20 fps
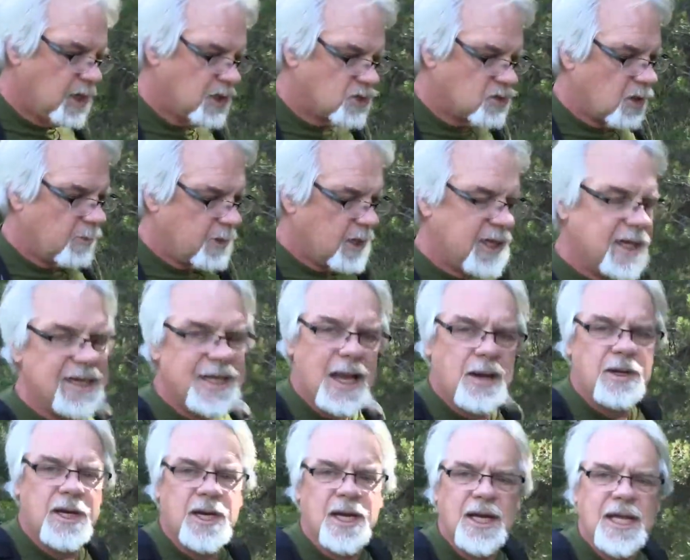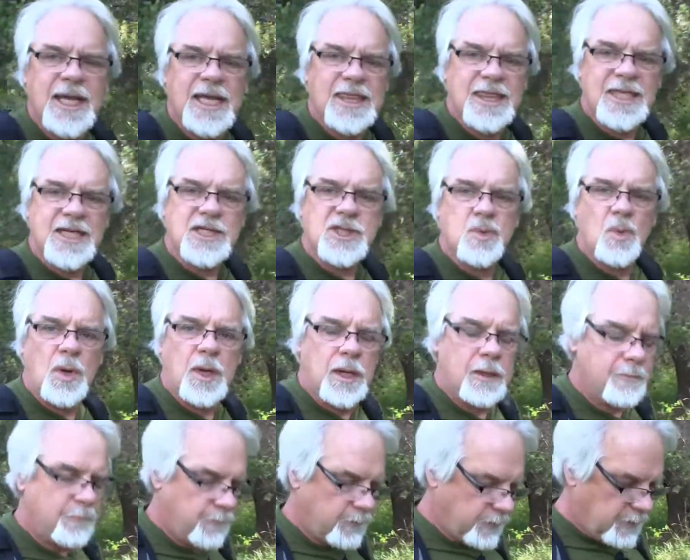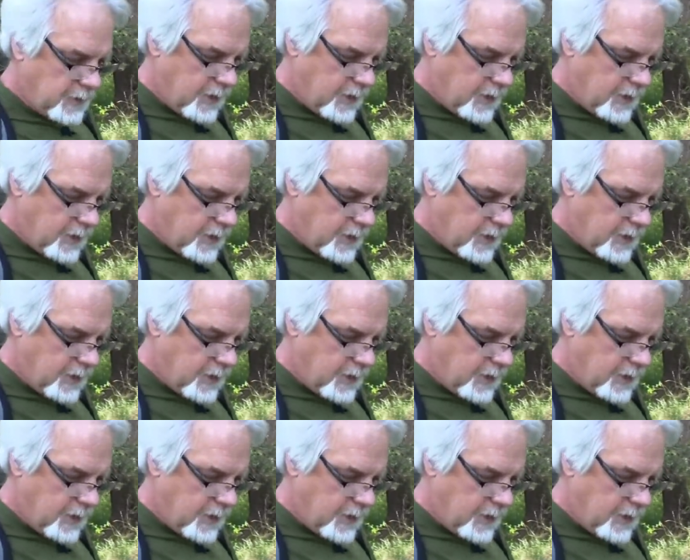So I'm going to get down here and get this one